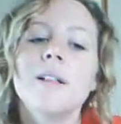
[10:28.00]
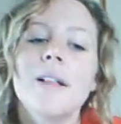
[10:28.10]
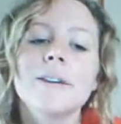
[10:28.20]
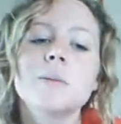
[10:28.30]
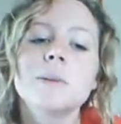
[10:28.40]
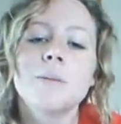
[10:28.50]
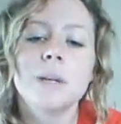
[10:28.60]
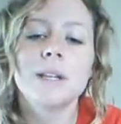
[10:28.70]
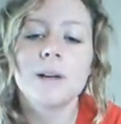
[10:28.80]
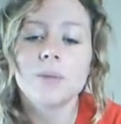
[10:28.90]
allows me to
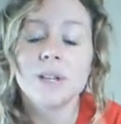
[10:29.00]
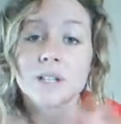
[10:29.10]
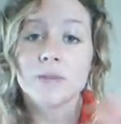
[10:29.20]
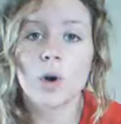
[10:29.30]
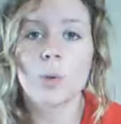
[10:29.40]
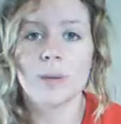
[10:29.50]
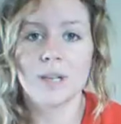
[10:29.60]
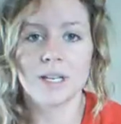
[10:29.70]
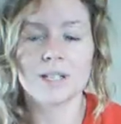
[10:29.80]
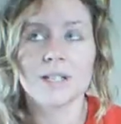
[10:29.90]
be in that place of
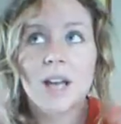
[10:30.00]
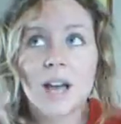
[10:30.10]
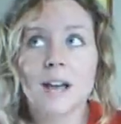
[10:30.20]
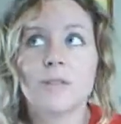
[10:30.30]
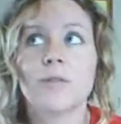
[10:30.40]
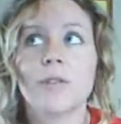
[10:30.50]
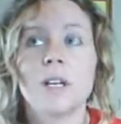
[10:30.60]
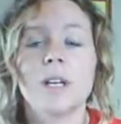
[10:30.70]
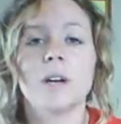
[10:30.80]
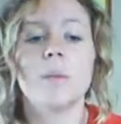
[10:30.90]
openness and
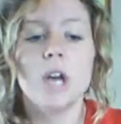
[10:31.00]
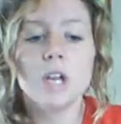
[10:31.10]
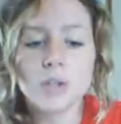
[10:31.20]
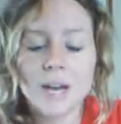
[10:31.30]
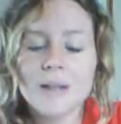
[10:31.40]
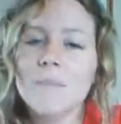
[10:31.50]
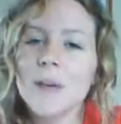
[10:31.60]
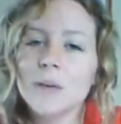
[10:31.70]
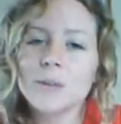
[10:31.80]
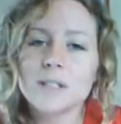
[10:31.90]
freedom so that I
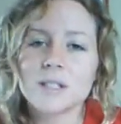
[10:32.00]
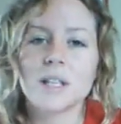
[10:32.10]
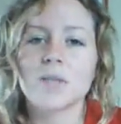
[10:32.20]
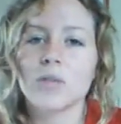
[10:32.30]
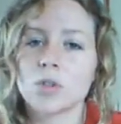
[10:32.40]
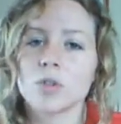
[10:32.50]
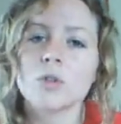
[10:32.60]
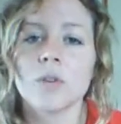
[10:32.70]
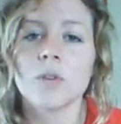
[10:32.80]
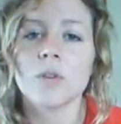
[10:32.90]
may receive the
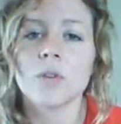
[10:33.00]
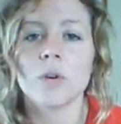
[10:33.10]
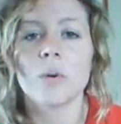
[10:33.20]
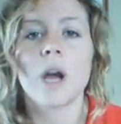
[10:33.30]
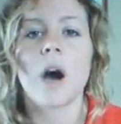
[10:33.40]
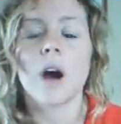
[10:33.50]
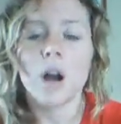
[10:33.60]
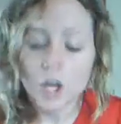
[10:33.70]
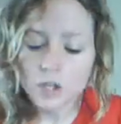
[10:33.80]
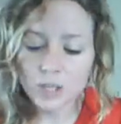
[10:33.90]
truths of who we
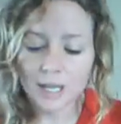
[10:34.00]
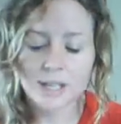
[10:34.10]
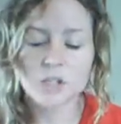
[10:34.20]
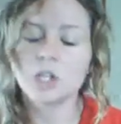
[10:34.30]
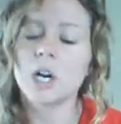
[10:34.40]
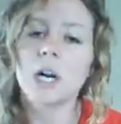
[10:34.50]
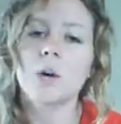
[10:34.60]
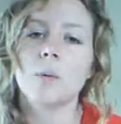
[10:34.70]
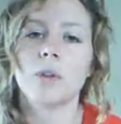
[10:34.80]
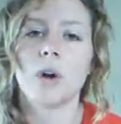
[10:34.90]
are so that I can share
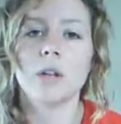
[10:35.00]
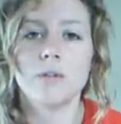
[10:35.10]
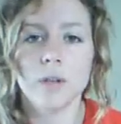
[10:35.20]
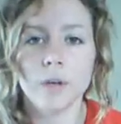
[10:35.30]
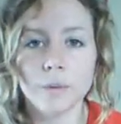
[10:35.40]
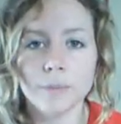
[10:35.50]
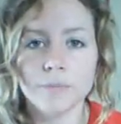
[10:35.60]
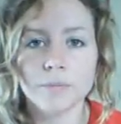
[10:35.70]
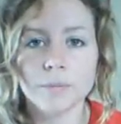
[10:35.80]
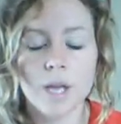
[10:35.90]
it with all of you.
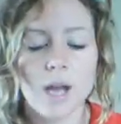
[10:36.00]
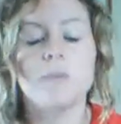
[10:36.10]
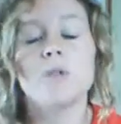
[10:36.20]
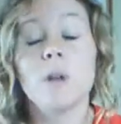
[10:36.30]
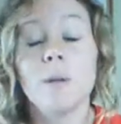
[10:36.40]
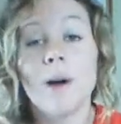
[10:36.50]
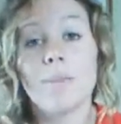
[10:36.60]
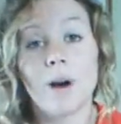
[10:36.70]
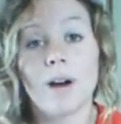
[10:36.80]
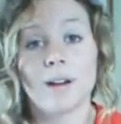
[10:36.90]
I'm doing my
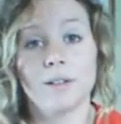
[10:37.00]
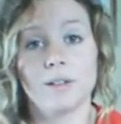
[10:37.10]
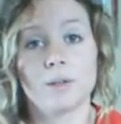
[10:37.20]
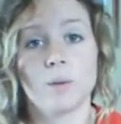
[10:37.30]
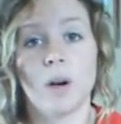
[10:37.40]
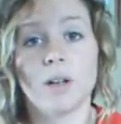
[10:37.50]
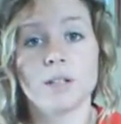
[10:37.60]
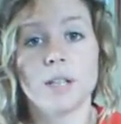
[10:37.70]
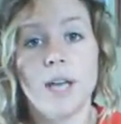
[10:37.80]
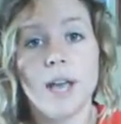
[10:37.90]
part in this
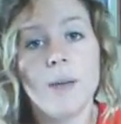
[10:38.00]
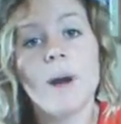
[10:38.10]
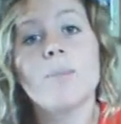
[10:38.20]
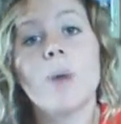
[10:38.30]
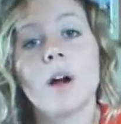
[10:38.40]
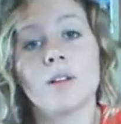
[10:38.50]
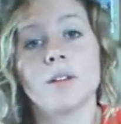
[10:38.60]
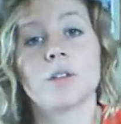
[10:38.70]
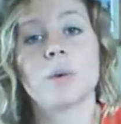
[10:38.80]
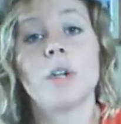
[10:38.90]
world. And my part
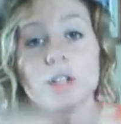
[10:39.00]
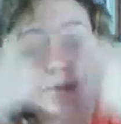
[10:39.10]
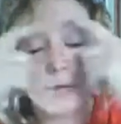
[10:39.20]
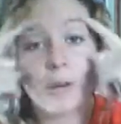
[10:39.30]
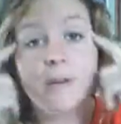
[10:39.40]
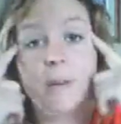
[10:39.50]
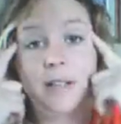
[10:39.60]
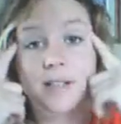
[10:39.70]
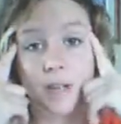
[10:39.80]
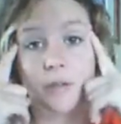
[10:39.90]
in this world is to free
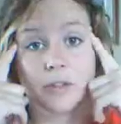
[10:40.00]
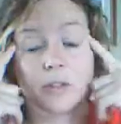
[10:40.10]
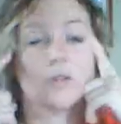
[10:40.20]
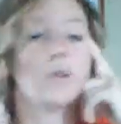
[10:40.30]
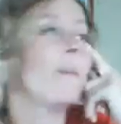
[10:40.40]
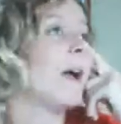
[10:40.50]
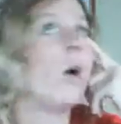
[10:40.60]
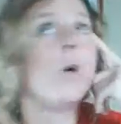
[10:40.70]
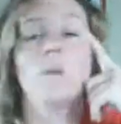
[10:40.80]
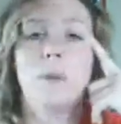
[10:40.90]
myself and to free my
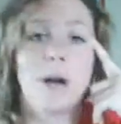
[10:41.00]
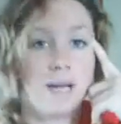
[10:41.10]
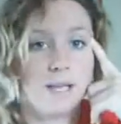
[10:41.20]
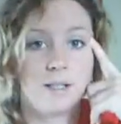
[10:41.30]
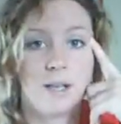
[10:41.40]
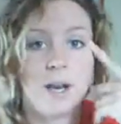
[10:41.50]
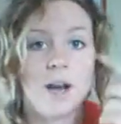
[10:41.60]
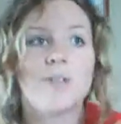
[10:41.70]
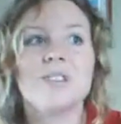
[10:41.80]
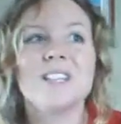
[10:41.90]
own mind
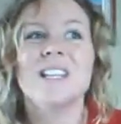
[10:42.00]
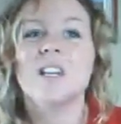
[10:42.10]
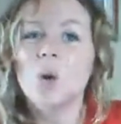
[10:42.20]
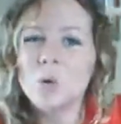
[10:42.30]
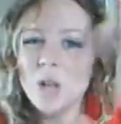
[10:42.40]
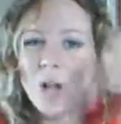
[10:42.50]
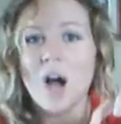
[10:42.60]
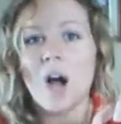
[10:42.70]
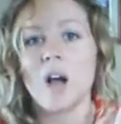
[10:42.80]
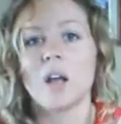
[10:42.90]
of this ego
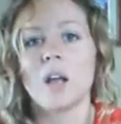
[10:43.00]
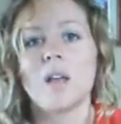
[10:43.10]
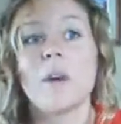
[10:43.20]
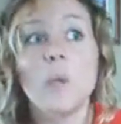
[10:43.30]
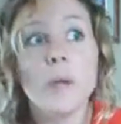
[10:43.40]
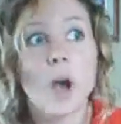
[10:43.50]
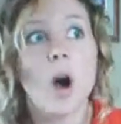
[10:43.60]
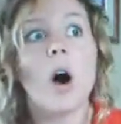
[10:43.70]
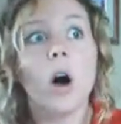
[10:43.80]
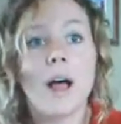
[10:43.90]
lock that we
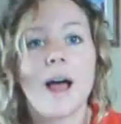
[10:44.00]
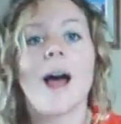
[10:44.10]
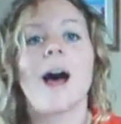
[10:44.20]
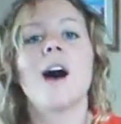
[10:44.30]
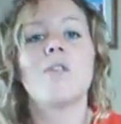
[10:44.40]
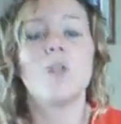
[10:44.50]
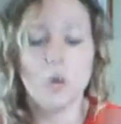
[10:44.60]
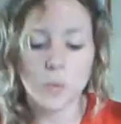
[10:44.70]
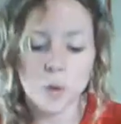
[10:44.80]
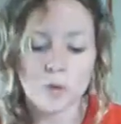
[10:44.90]
all have
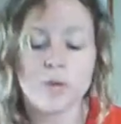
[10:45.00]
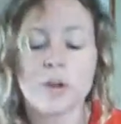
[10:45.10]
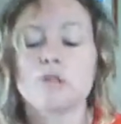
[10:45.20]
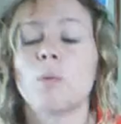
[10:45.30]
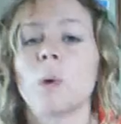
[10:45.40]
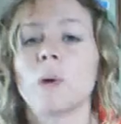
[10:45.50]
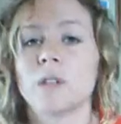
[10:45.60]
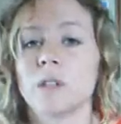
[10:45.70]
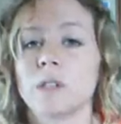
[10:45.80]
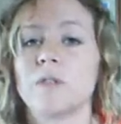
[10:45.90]
when we are first born
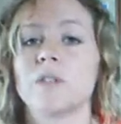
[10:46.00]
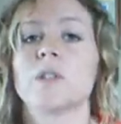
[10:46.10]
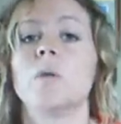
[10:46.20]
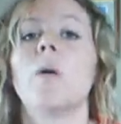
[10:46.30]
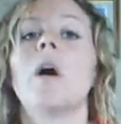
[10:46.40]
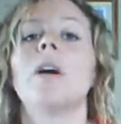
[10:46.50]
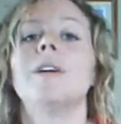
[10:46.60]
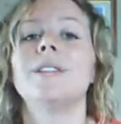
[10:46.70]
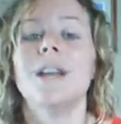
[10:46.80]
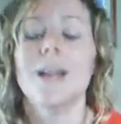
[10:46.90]
into this physical
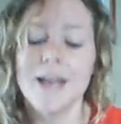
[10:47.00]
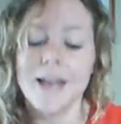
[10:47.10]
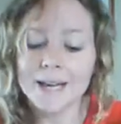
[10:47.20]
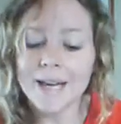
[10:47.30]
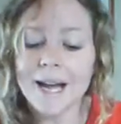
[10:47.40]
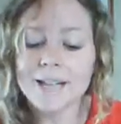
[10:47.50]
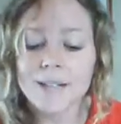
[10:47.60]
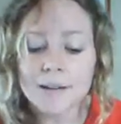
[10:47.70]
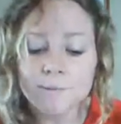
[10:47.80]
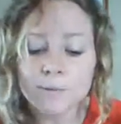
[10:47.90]
world. And as
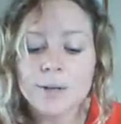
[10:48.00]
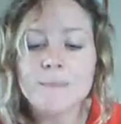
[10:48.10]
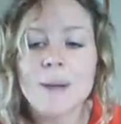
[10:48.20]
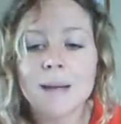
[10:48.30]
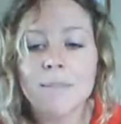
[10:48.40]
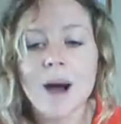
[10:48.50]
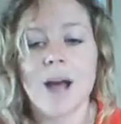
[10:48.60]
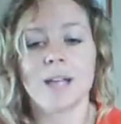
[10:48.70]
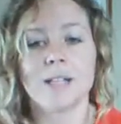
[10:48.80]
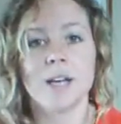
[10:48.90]
I free my
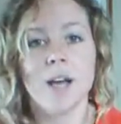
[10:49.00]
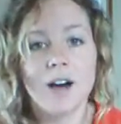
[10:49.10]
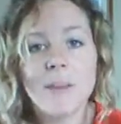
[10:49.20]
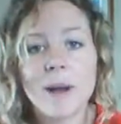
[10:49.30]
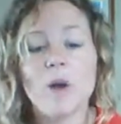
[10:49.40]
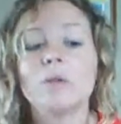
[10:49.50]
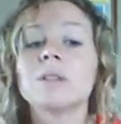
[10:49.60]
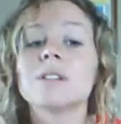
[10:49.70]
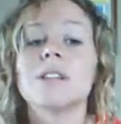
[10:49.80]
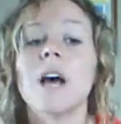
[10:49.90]
mind of my
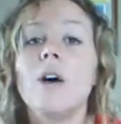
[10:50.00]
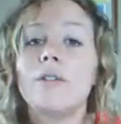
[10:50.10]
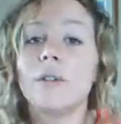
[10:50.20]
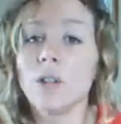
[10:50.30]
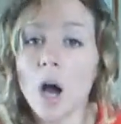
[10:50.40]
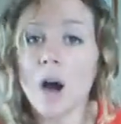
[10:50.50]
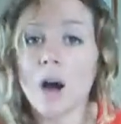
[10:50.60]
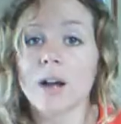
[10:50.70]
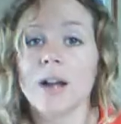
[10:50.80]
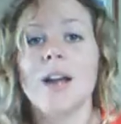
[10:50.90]
own
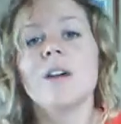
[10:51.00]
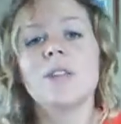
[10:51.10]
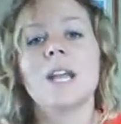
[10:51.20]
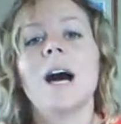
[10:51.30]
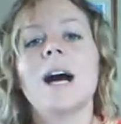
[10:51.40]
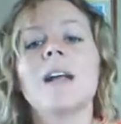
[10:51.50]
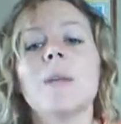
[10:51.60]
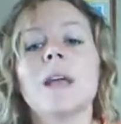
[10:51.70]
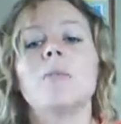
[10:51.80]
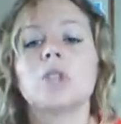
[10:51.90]
self-lock, then I
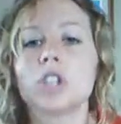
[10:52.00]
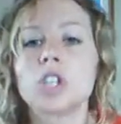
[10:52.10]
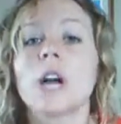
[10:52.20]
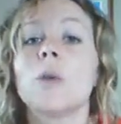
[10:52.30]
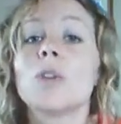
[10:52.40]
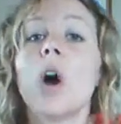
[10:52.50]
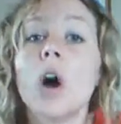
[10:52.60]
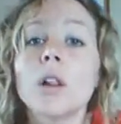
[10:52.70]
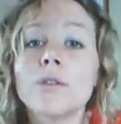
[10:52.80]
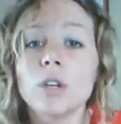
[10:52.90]
am able to share with
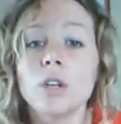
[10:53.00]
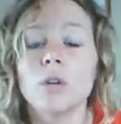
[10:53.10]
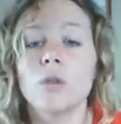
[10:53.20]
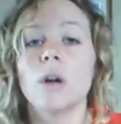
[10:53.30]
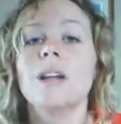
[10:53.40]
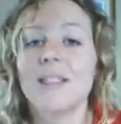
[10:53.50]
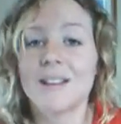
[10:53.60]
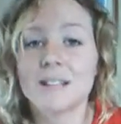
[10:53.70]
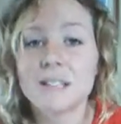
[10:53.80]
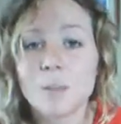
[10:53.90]
all of you the
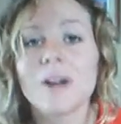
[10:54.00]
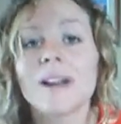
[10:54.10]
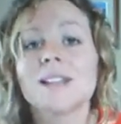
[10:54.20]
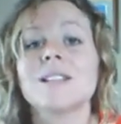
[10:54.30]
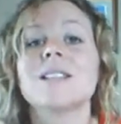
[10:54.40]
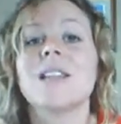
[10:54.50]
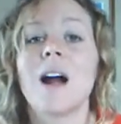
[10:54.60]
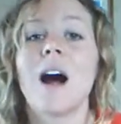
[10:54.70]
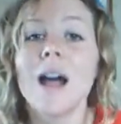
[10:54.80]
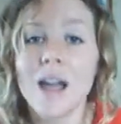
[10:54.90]
experiences
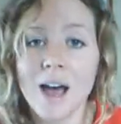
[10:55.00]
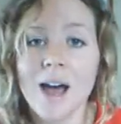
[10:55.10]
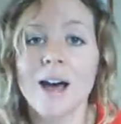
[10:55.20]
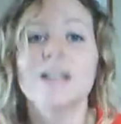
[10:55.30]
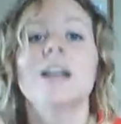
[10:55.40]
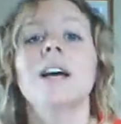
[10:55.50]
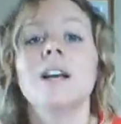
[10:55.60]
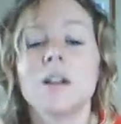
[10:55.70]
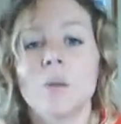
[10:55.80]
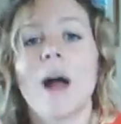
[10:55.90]
that I had
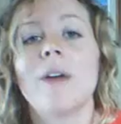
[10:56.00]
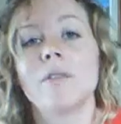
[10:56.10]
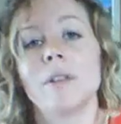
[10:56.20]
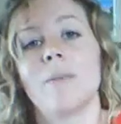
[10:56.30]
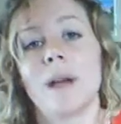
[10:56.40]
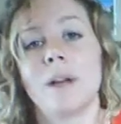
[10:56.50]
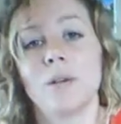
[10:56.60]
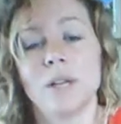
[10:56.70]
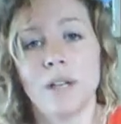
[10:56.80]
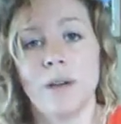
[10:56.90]
in unraveling my
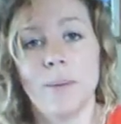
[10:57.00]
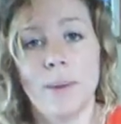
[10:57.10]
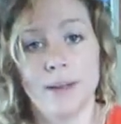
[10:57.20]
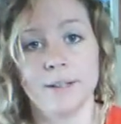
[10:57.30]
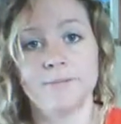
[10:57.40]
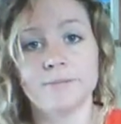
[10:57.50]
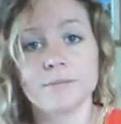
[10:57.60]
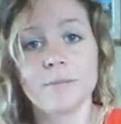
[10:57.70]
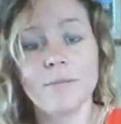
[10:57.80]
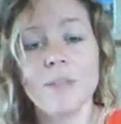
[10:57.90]
own ego mind.
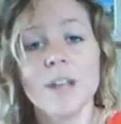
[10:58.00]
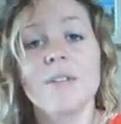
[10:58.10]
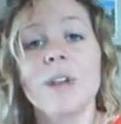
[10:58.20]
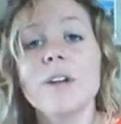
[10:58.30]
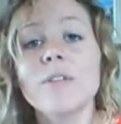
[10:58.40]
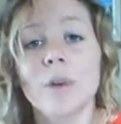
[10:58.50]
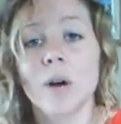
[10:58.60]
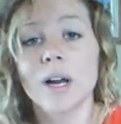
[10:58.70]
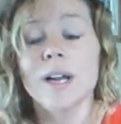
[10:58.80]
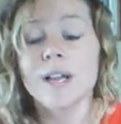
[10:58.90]
And
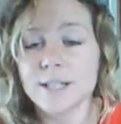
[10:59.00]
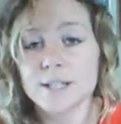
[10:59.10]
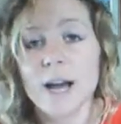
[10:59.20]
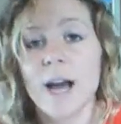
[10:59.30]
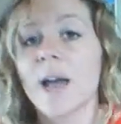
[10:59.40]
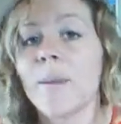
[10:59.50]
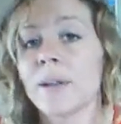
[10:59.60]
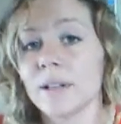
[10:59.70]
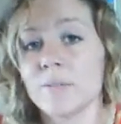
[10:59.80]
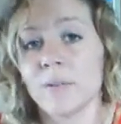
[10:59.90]
therefore, since I am
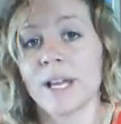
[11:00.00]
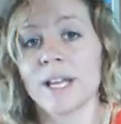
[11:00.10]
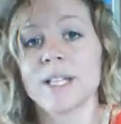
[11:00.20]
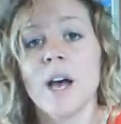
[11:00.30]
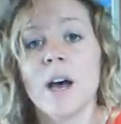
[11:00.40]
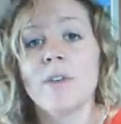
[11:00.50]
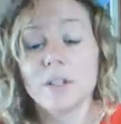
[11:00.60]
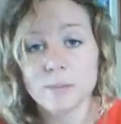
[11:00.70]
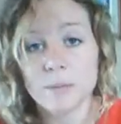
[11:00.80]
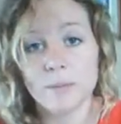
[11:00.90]
at this place of
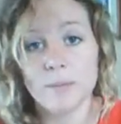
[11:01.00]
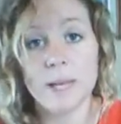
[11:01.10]
ultimate